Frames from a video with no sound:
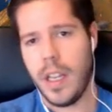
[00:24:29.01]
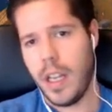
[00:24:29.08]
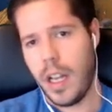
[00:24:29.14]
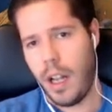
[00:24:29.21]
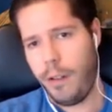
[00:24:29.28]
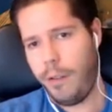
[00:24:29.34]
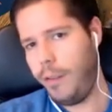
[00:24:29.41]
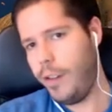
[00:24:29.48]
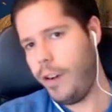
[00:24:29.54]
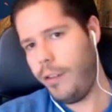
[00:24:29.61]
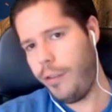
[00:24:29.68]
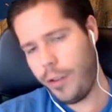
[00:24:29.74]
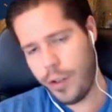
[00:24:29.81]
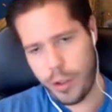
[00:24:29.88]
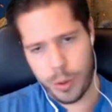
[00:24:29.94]
I'll flare
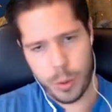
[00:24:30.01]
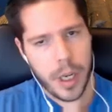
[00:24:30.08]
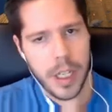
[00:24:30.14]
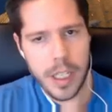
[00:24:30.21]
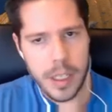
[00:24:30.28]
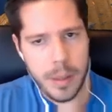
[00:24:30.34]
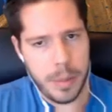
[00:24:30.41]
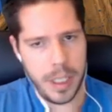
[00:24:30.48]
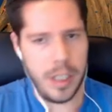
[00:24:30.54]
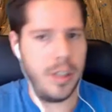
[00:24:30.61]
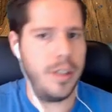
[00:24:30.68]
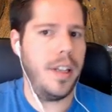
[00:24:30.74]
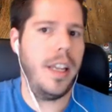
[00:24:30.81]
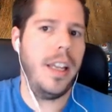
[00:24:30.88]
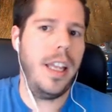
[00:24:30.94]
for twenty because
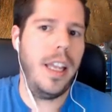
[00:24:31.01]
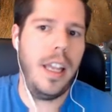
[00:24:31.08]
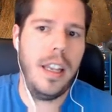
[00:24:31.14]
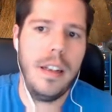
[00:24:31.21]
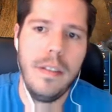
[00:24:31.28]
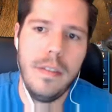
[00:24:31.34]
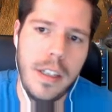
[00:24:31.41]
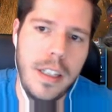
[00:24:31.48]
I can.